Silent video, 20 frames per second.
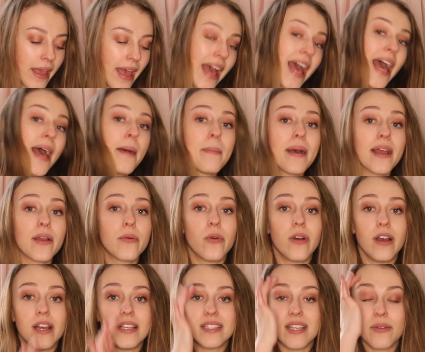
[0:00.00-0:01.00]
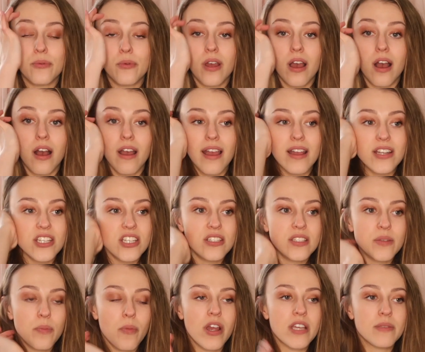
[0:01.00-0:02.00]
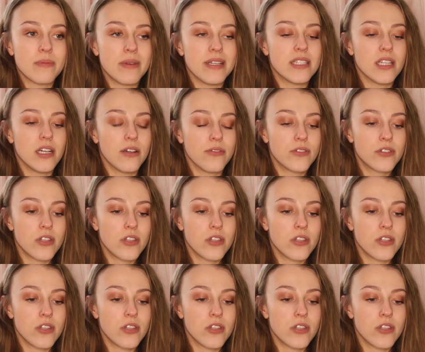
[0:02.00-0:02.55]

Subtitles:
Handbag wise, I actually surprised myself.